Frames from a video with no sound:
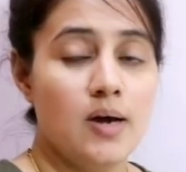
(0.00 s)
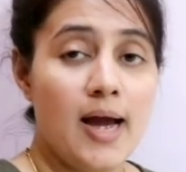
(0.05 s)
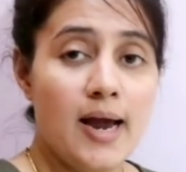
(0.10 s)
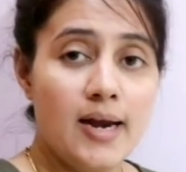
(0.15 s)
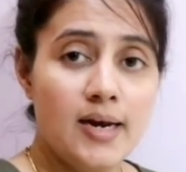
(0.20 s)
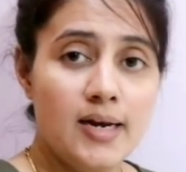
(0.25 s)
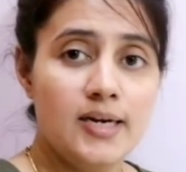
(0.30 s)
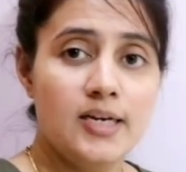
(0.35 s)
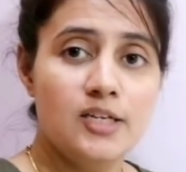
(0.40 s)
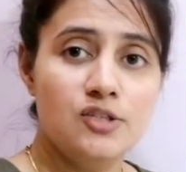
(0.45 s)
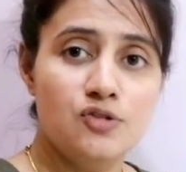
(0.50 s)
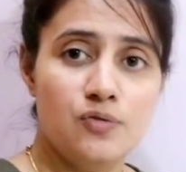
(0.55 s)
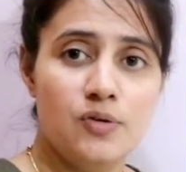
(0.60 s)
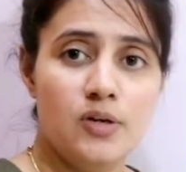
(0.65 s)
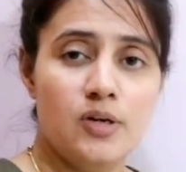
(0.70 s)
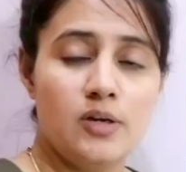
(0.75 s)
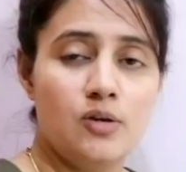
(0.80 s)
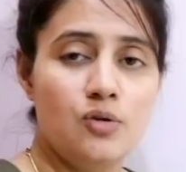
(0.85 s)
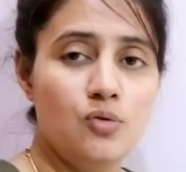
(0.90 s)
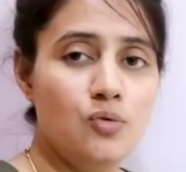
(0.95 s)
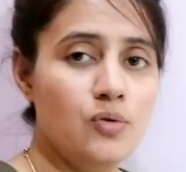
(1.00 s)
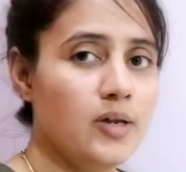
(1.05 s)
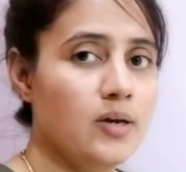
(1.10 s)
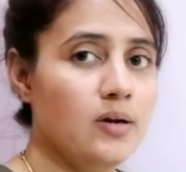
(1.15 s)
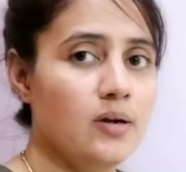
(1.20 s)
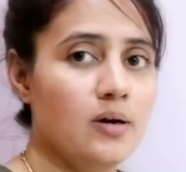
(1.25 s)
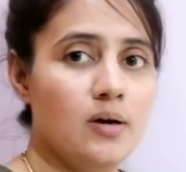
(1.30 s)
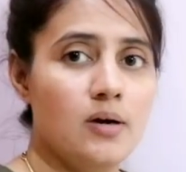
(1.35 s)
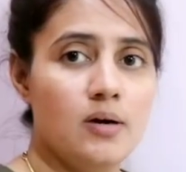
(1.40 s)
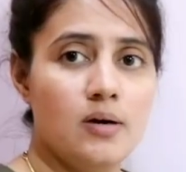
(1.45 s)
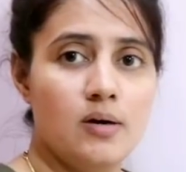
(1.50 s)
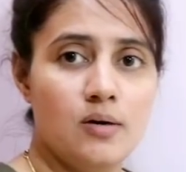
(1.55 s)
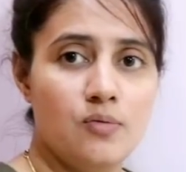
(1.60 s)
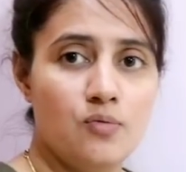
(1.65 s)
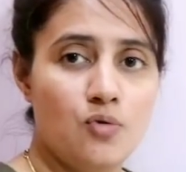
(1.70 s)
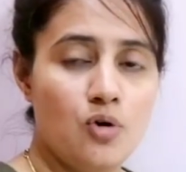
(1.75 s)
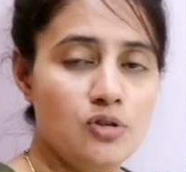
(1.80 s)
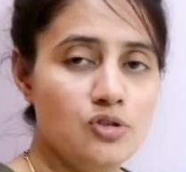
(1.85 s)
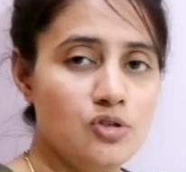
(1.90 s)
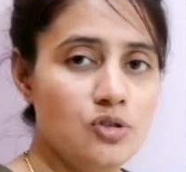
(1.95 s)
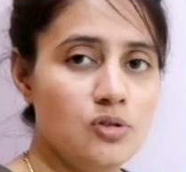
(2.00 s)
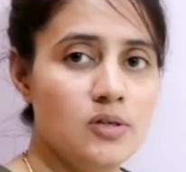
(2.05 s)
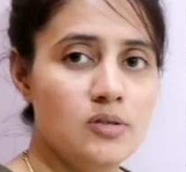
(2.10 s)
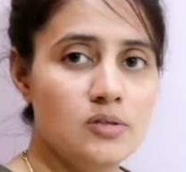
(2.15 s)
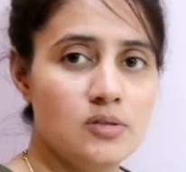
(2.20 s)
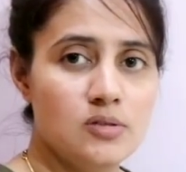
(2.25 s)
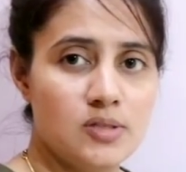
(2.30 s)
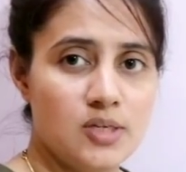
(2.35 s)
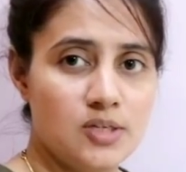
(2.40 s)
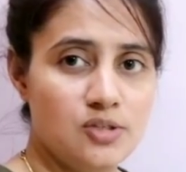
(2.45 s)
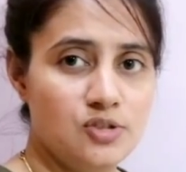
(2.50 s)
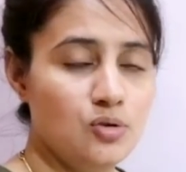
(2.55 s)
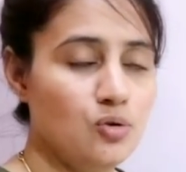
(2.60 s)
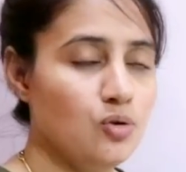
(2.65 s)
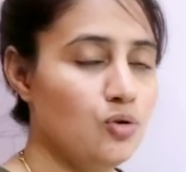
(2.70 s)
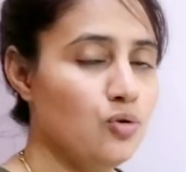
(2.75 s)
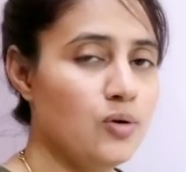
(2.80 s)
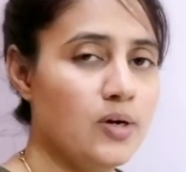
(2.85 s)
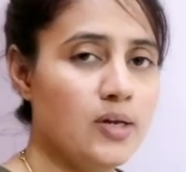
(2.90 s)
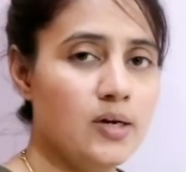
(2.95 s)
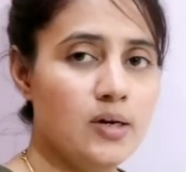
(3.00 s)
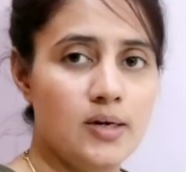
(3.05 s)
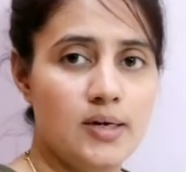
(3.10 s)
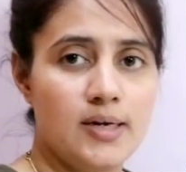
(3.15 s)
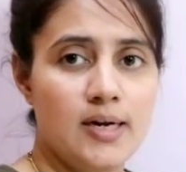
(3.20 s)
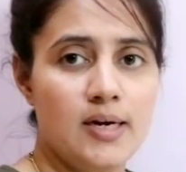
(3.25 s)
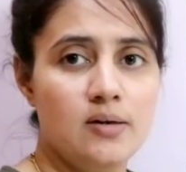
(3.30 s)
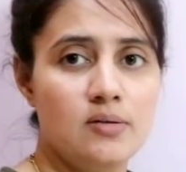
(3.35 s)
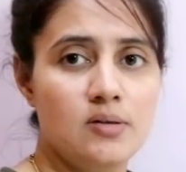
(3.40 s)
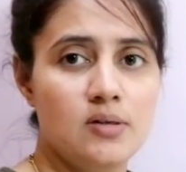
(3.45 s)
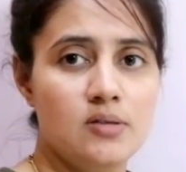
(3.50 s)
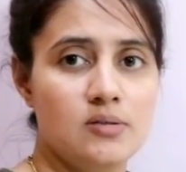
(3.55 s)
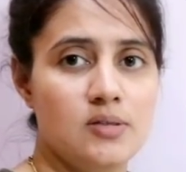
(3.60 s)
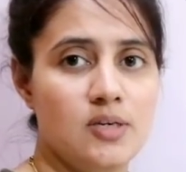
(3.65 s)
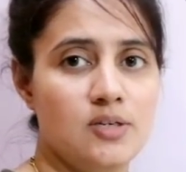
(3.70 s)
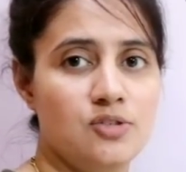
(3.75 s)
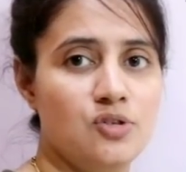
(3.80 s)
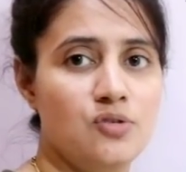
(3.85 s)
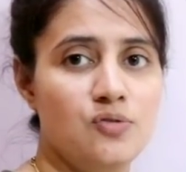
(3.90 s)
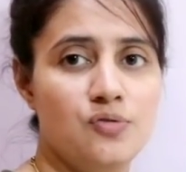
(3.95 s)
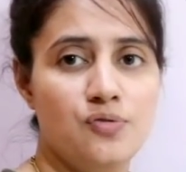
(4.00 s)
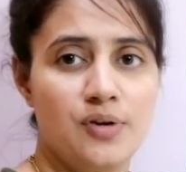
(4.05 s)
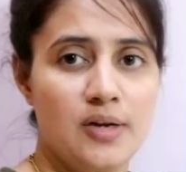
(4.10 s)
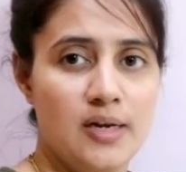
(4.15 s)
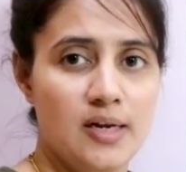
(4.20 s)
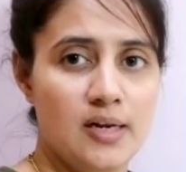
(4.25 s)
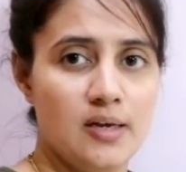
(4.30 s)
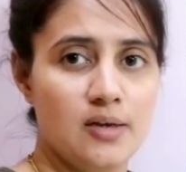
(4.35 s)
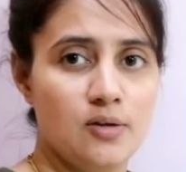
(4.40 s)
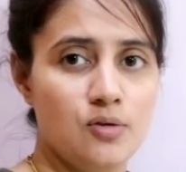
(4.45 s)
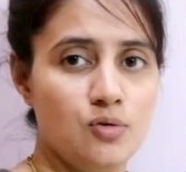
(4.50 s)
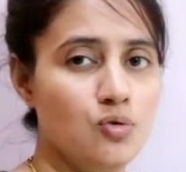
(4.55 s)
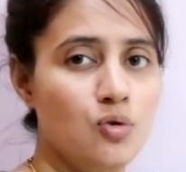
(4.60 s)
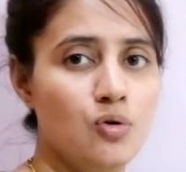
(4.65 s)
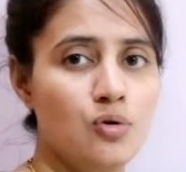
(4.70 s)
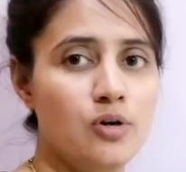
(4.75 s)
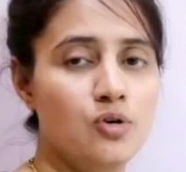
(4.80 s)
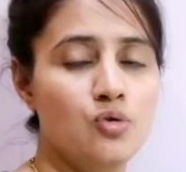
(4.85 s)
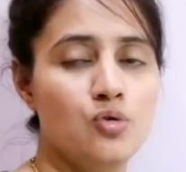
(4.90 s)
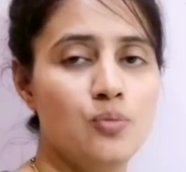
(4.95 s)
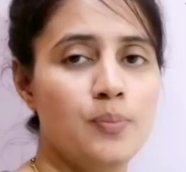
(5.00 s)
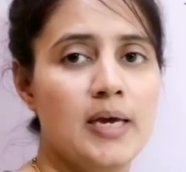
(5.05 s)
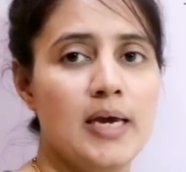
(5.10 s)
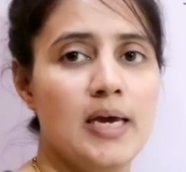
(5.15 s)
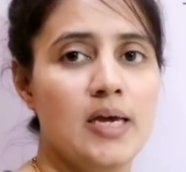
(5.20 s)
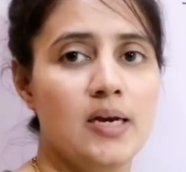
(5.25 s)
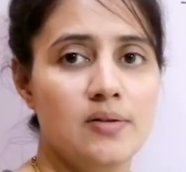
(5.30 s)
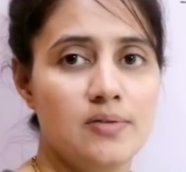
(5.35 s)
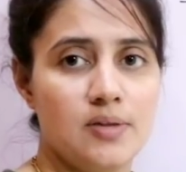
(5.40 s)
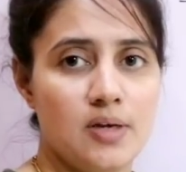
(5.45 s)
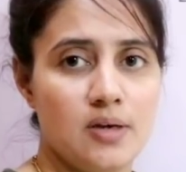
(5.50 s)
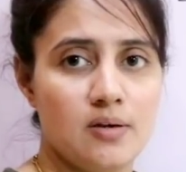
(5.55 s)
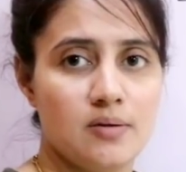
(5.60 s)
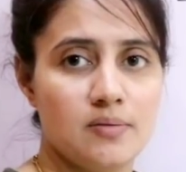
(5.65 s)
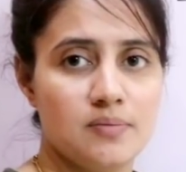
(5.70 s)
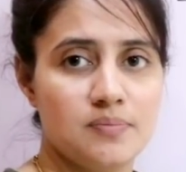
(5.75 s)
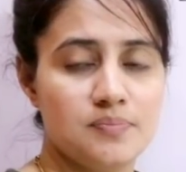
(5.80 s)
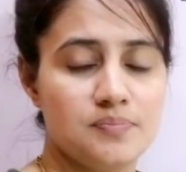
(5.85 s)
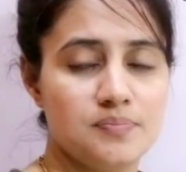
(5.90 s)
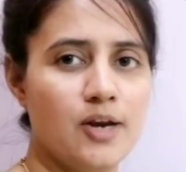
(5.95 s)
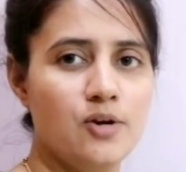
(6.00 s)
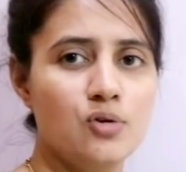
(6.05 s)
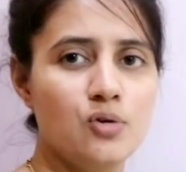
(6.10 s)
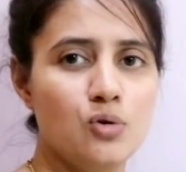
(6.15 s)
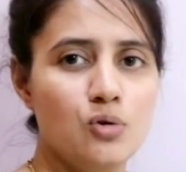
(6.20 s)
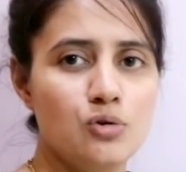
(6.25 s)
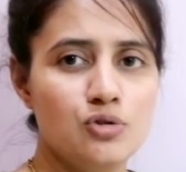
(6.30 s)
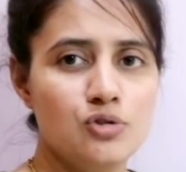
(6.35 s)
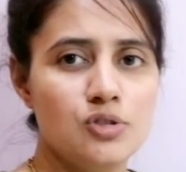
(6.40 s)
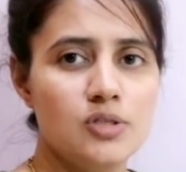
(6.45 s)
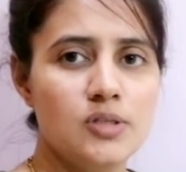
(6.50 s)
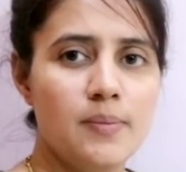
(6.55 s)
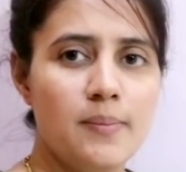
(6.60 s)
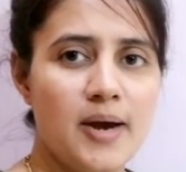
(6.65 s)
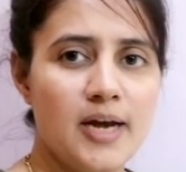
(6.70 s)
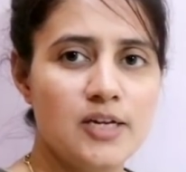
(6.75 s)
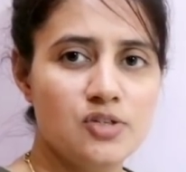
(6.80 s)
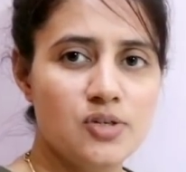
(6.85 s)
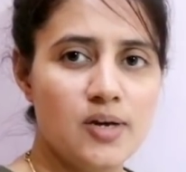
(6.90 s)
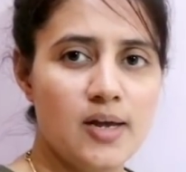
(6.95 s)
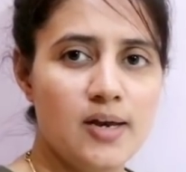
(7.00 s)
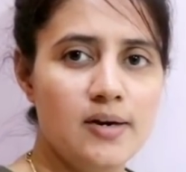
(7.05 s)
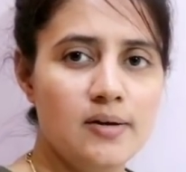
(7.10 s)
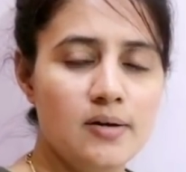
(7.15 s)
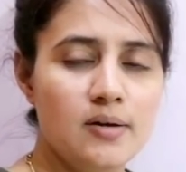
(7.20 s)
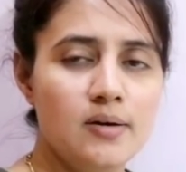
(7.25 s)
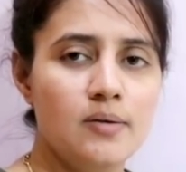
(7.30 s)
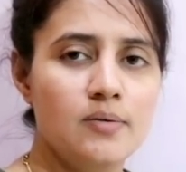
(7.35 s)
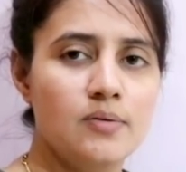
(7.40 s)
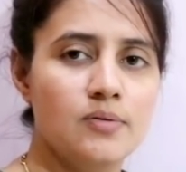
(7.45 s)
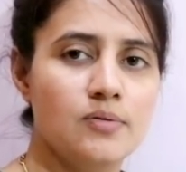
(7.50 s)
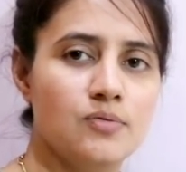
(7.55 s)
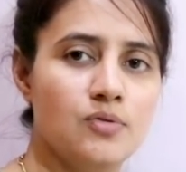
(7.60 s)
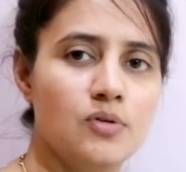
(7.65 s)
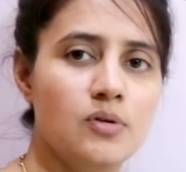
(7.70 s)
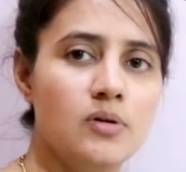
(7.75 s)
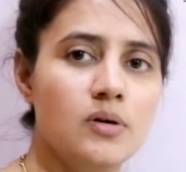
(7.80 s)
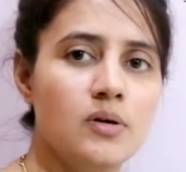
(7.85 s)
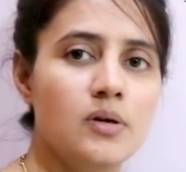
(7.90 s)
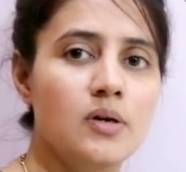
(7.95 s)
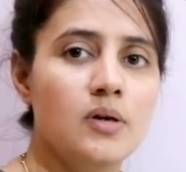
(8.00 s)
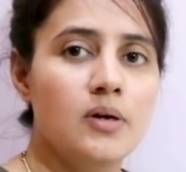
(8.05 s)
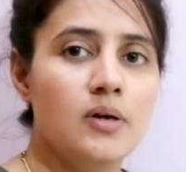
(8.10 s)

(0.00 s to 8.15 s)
And it is free. You can watch this session or you can attend this session freely. You don't need to pay anything. And you can also see the batch calendar for